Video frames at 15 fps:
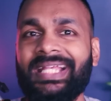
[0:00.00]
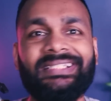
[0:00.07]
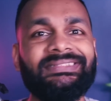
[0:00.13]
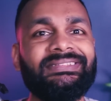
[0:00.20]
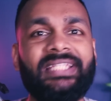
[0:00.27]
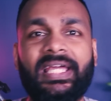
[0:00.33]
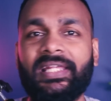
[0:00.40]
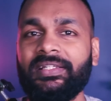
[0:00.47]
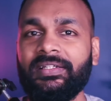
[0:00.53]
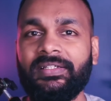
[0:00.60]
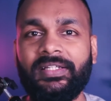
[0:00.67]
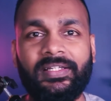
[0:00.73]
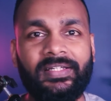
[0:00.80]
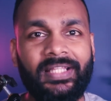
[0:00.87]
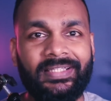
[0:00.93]
His terror
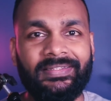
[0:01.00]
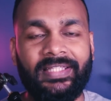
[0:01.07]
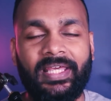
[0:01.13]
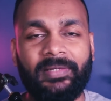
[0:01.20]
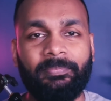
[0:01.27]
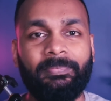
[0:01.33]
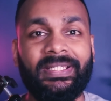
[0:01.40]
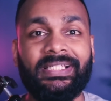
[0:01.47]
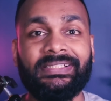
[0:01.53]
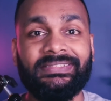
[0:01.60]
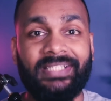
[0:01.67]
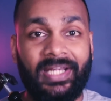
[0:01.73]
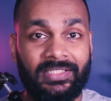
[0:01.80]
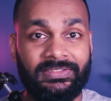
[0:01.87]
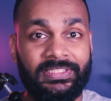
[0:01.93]
didn't end there because
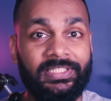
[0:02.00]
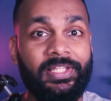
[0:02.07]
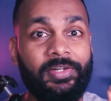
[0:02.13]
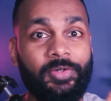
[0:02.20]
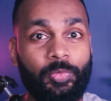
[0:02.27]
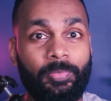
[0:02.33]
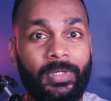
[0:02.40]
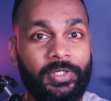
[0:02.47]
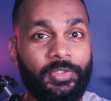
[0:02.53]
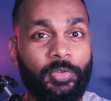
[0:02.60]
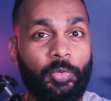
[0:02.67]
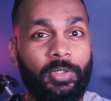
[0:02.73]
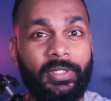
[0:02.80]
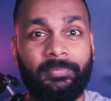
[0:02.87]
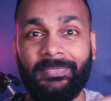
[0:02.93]
Rajinder Kumar
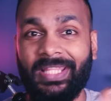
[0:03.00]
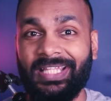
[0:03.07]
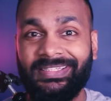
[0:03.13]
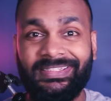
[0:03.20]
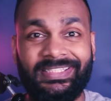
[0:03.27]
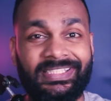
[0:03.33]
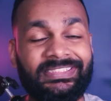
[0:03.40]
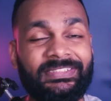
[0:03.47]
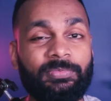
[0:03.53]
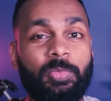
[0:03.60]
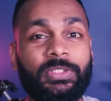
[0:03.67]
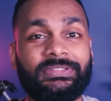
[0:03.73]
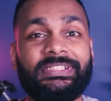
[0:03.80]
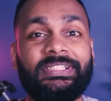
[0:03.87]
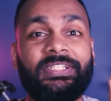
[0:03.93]
told him that this
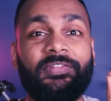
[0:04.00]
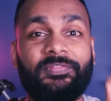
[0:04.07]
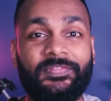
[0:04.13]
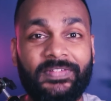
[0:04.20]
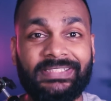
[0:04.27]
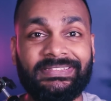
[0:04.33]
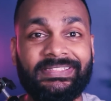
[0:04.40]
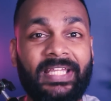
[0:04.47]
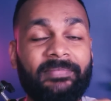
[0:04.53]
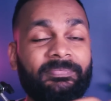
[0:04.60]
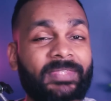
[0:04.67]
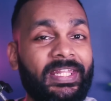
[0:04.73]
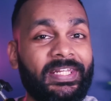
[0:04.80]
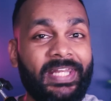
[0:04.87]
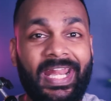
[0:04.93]
wasn't the first time
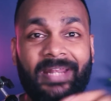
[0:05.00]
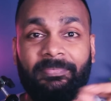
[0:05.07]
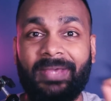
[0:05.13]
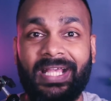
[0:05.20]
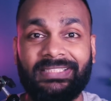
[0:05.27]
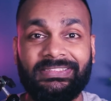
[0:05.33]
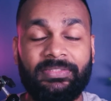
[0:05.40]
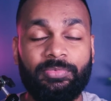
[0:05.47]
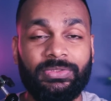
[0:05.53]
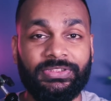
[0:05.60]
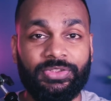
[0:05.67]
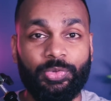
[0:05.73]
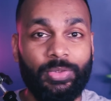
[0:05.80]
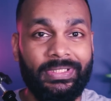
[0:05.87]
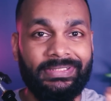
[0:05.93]
that Ranbaxy was
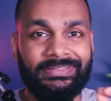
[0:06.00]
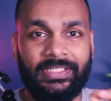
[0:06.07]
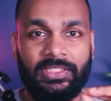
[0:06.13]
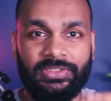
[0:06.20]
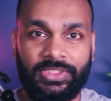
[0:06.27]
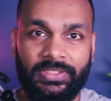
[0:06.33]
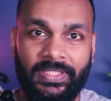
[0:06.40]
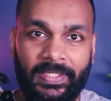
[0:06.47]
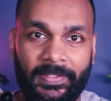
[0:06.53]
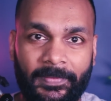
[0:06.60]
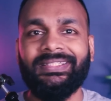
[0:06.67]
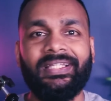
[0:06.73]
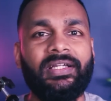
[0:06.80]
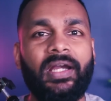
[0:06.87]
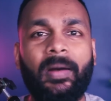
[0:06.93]
doing such a thing.
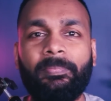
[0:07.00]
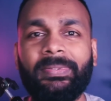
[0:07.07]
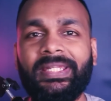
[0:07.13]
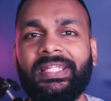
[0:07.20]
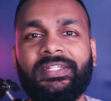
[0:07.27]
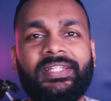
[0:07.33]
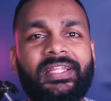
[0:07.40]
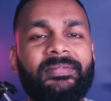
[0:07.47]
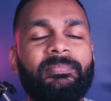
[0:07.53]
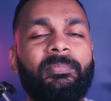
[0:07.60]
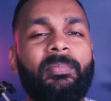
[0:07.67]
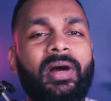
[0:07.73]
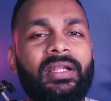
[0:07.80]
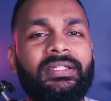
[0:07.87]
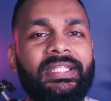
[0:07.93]
The company did
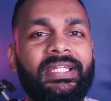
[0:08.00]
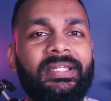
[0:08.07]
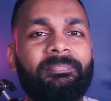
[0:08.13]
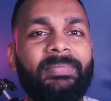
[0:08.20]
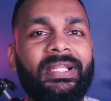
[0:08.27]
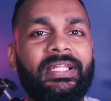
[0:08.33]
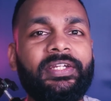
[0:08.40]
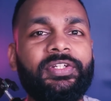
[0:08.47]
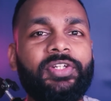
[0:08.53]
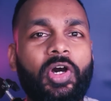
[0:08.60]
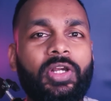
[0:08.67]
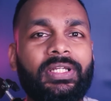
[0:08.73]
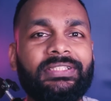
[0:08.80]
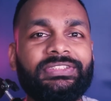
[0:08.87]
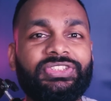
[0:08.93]
multi-million
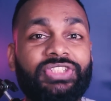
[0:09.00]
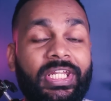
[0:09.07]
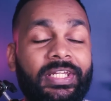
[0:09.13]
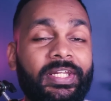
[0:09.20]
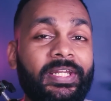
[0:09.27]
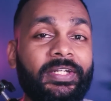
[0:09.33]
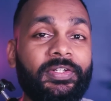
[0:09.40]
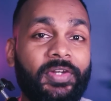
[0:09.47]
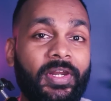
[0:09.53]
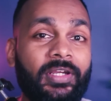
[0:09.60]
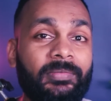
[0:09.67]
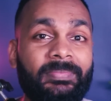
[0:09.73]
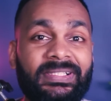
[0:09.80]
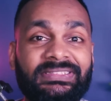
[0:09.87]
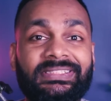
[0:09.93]
dollar generic
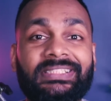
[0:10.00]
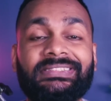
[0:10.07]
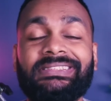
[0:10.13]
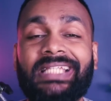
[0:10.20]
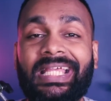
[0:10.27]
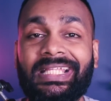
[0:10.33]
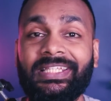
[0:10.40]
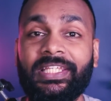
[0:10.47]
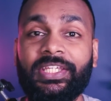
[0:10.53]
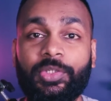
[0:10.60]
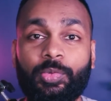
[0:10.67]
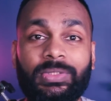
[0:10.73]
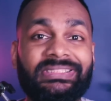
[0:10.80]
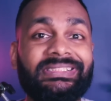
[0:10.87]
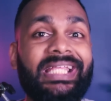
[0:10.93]
drug business in the
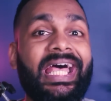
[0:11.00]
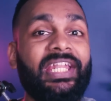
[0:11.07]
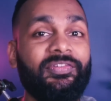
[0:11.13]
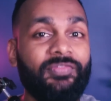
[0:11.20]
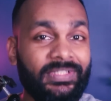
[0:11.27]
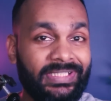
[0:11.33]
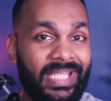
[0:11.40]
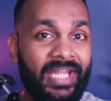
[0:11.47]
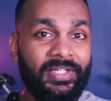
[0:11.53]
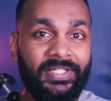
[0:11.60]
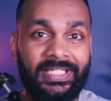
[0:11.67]
US, and for that